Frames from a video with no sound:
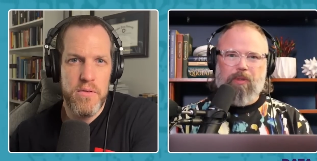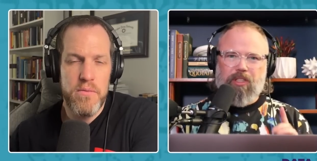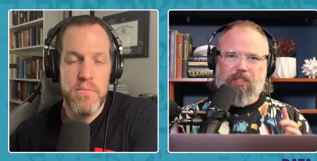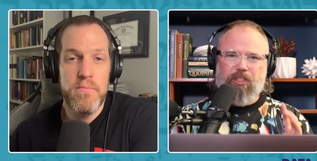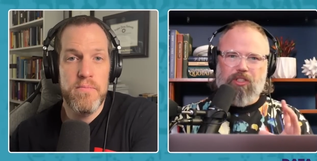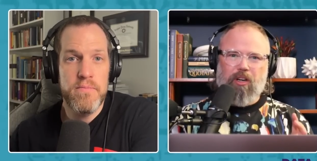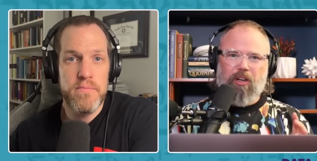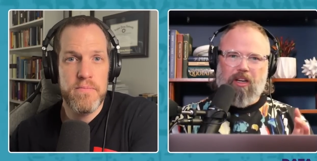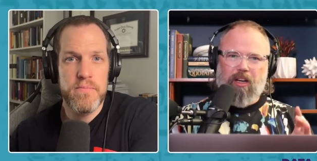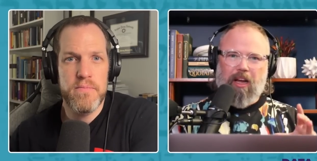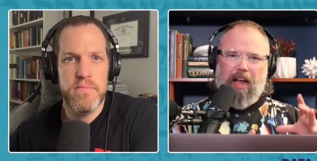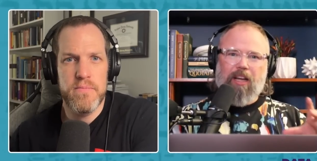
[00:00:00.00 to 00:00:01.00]
Speaker 1: this shard
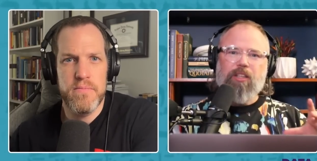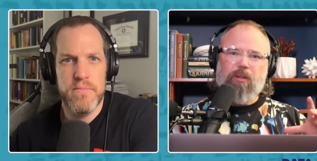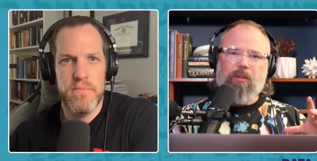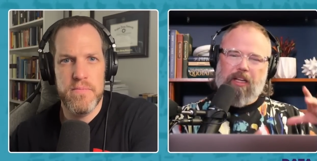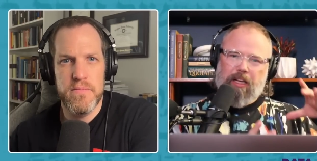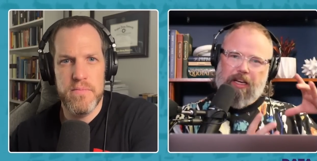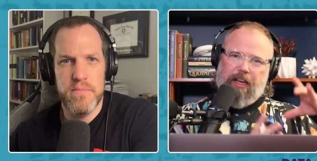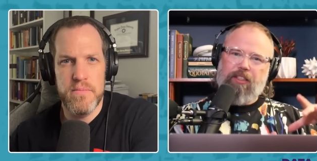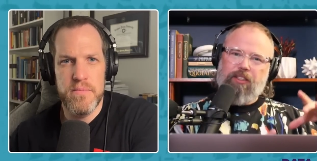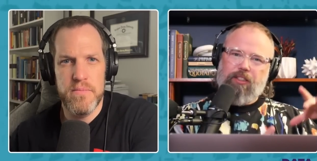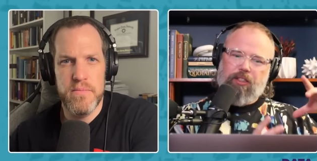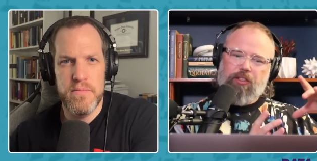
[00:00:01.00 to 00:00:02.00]
actually an
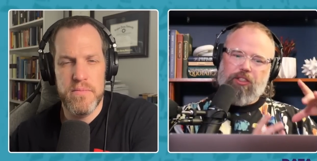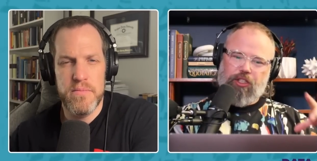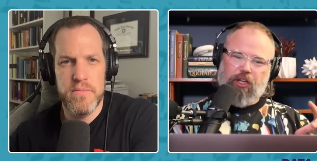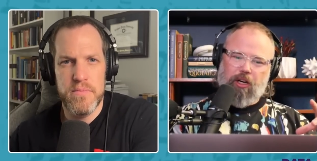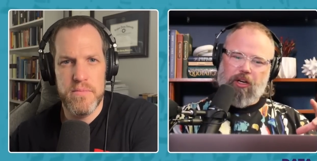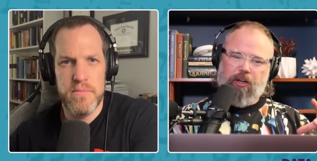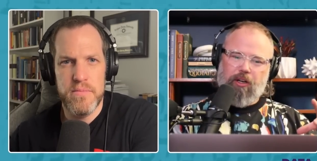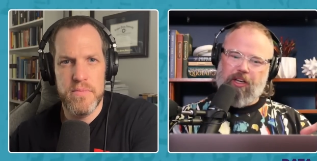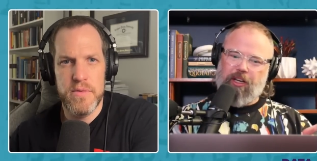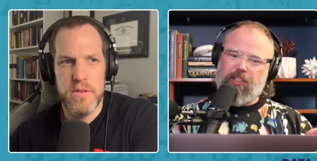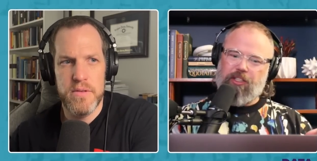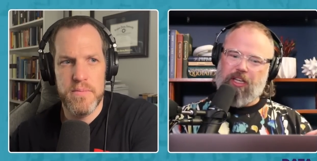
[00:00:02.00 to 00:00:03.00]
ancient shard
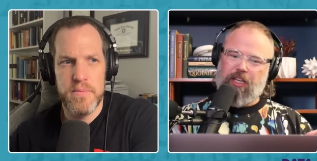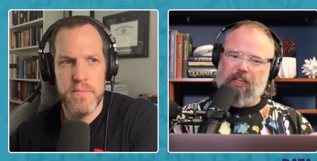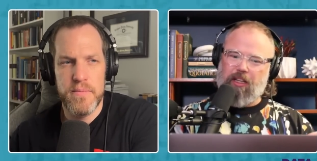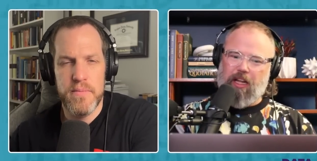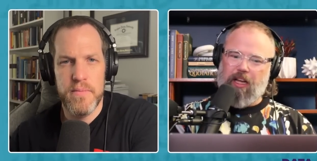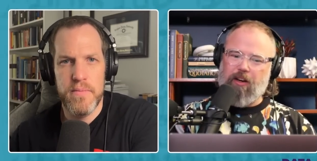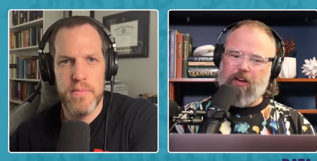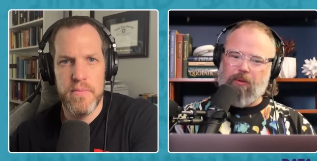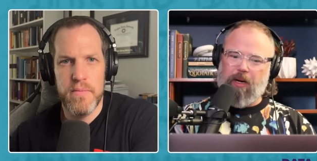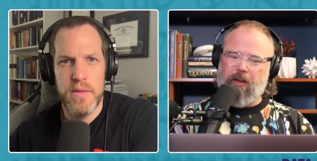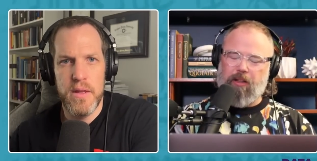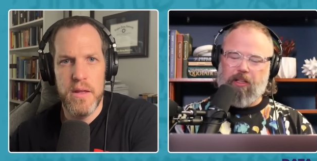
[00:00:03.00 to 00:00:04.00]
that he just had lying
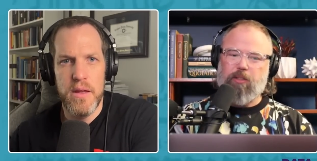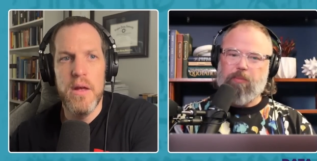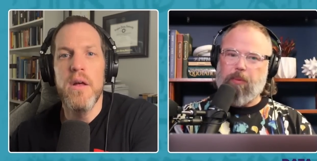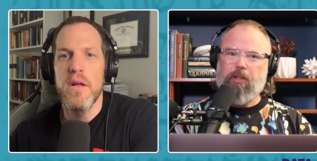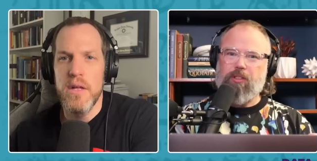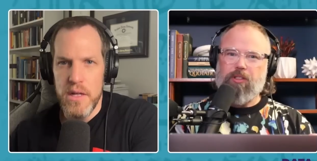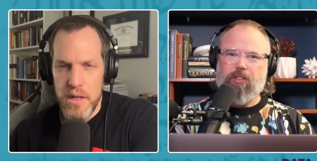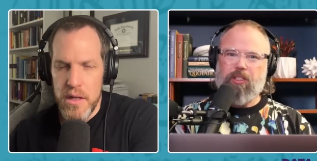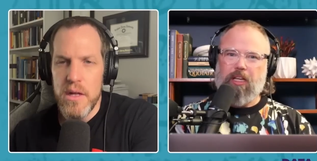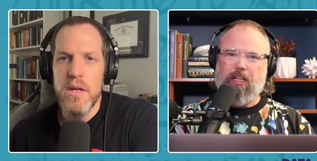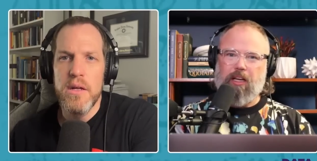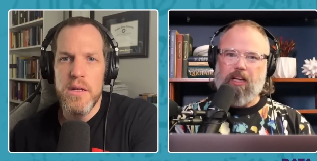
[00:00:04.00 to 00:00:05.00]
around? That this person just
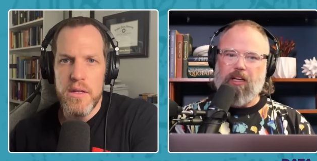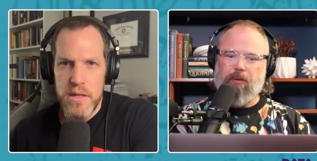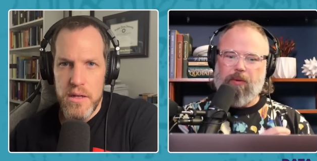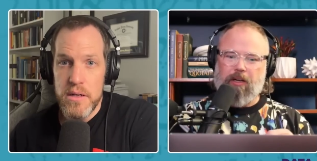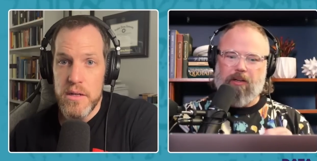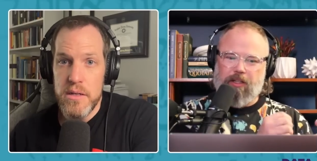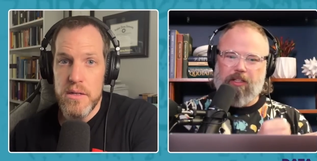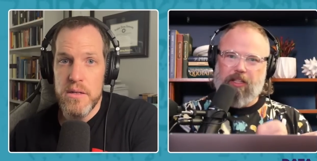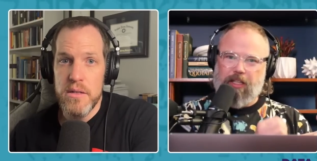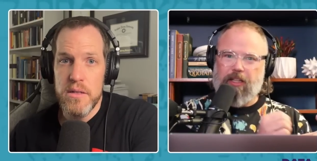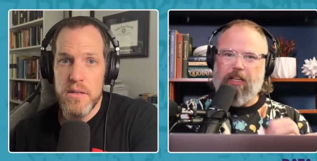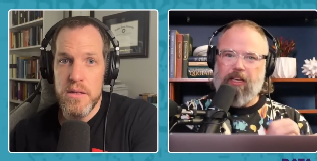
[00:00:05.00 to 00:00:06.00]
had lying around, and that
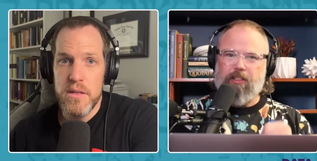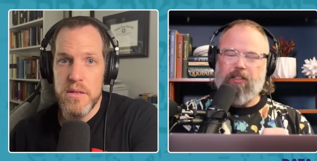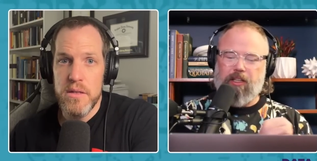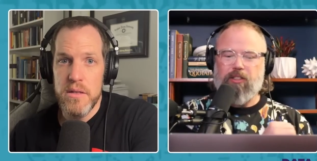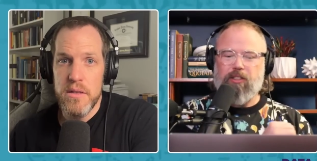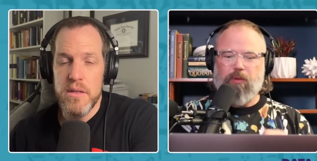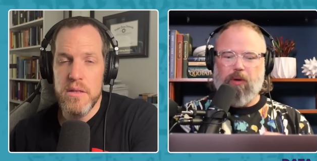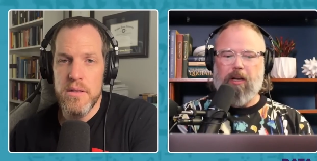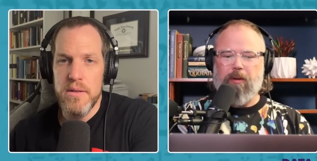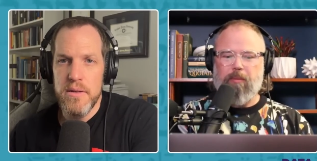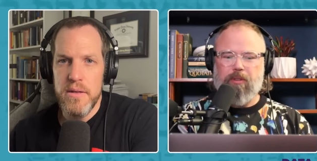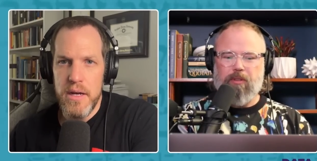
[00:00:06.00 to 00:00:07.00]
they then
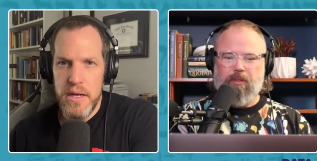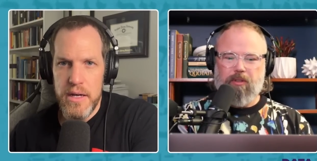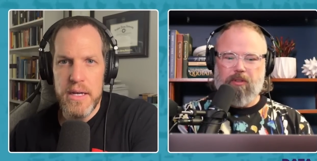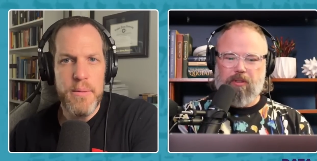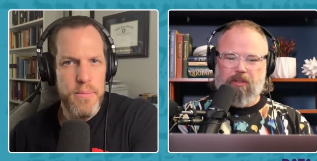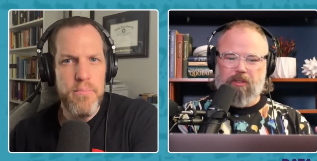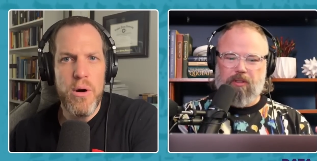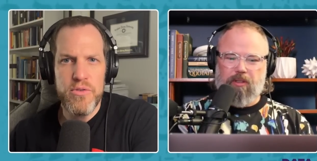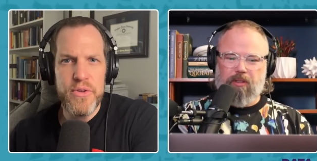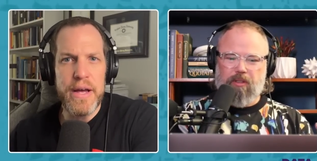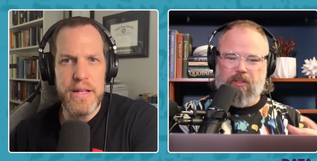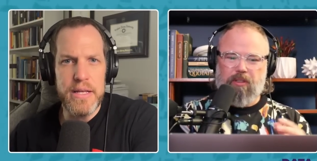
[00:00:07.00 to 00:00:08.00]
Speaker 2: inscribed? Uh,
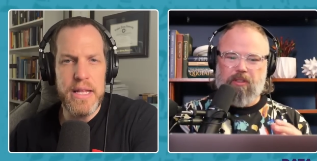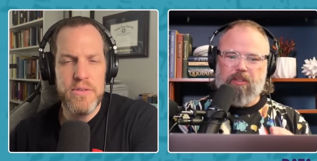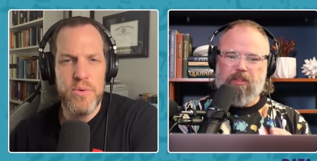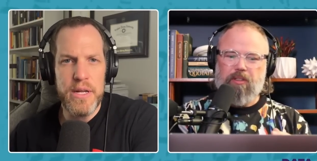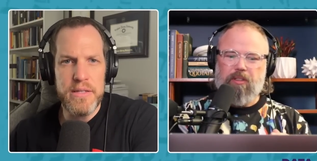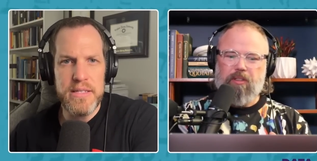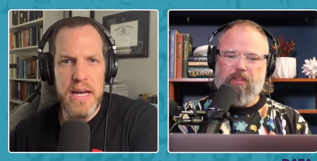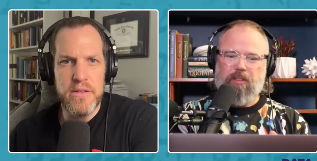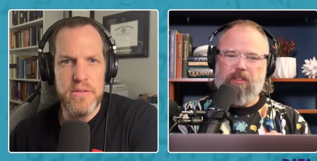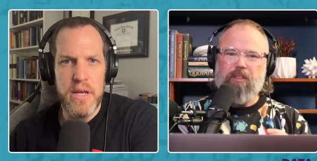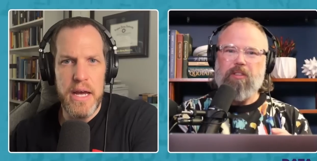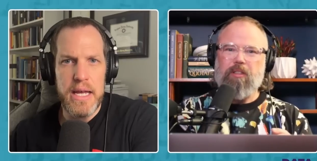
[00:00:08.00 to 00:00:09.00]
most likely, that's what it
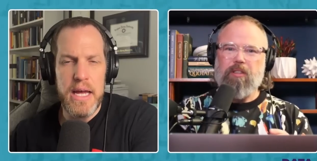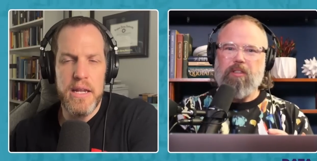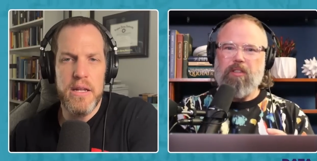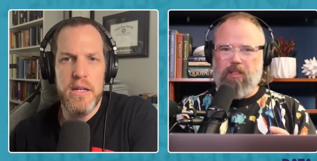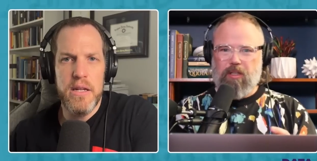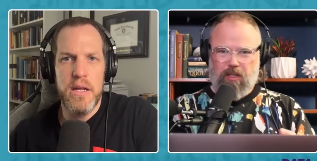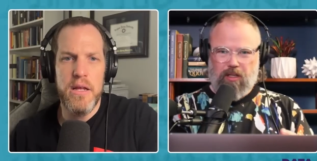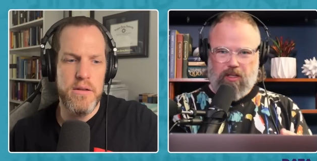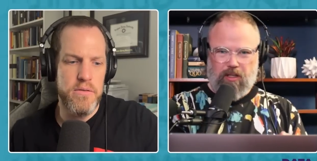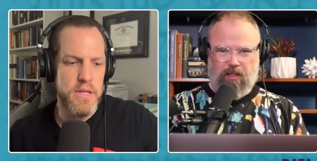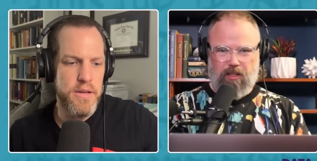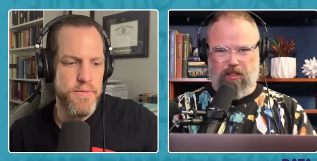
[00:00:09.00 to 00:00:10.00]
sounds like. And
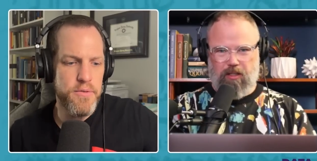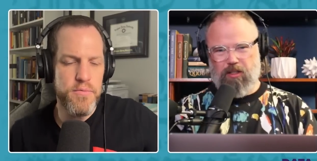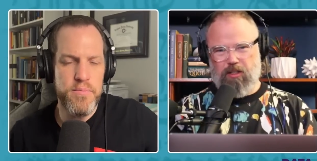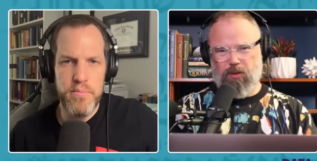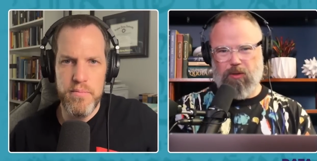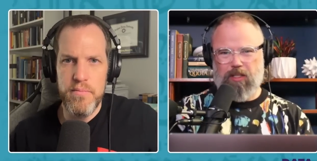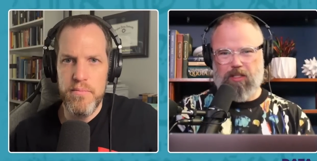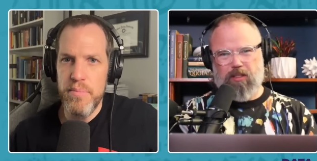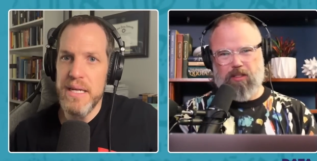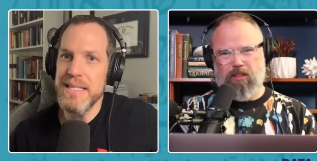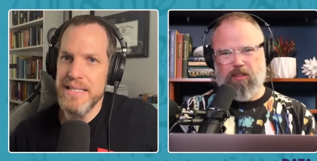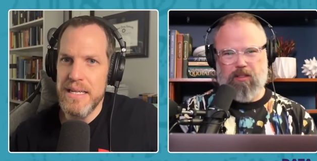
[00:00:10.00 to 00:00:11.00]
and if
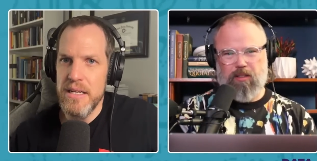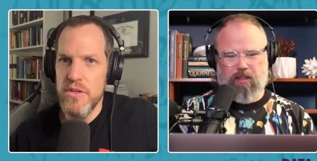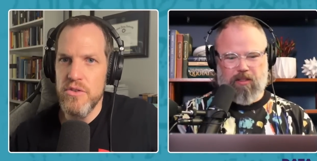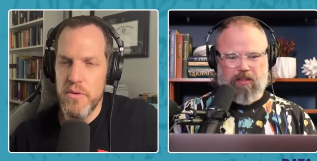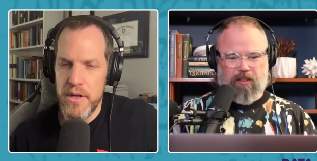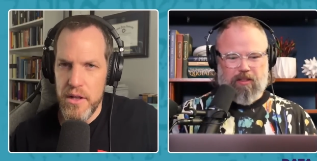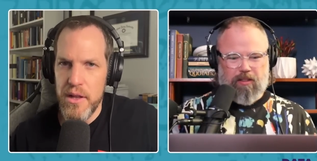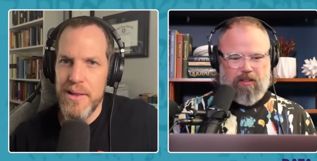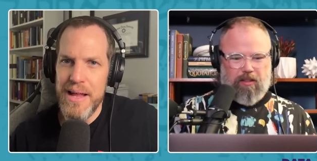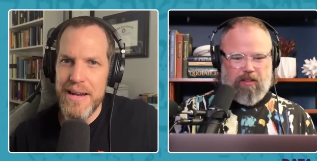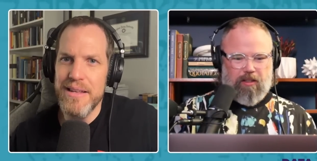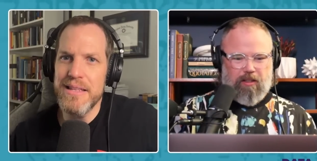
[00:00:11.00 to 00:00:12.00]
interesting, been to Israel, a lot